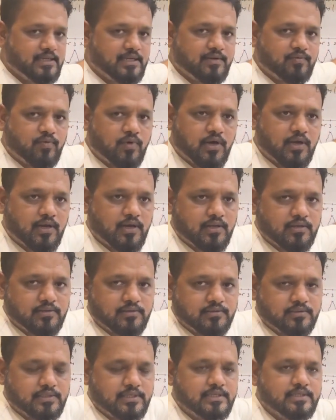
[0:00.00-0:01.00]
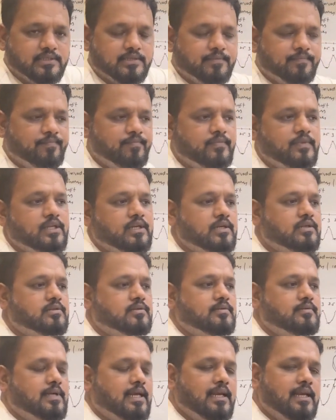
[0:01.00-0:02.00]
like war, all those things.
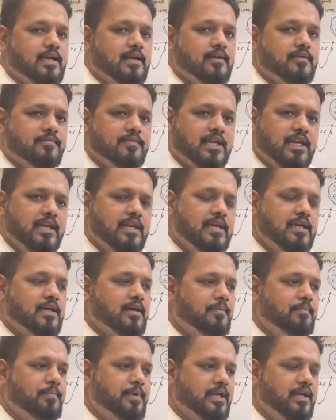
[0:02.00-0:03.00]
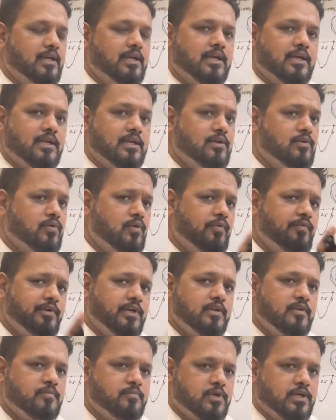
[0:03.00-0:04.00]
So any company, like in
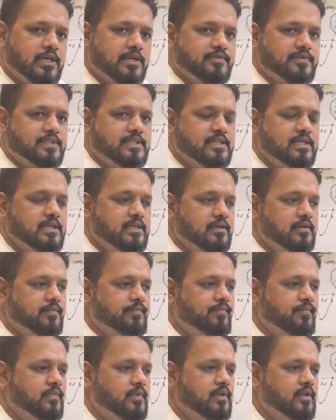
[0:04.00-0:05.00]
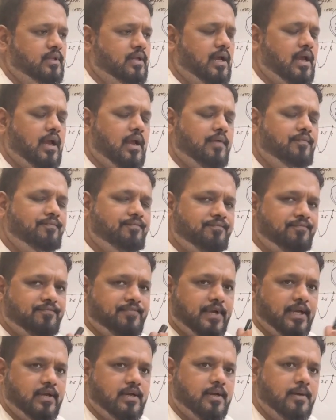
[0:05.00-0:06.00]
COVID you might have seen,
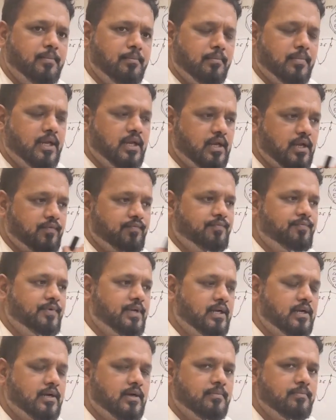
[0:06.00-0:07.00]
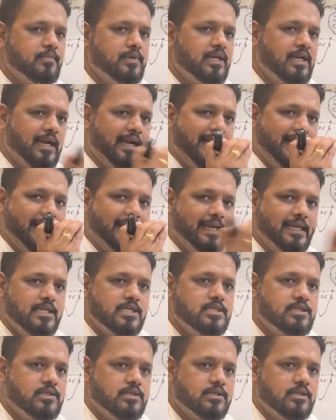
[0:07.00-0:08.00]
every company at
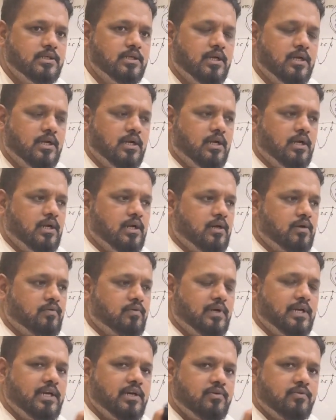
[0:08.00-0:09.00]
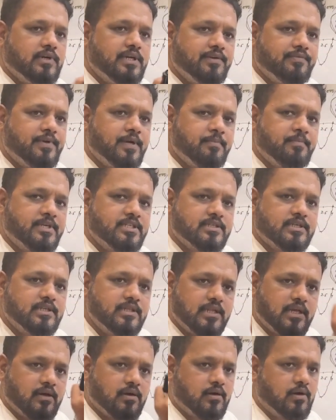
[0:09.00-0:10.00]
least 20
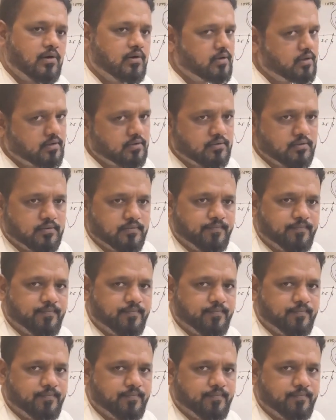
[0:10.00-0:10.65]
25% they have gone down.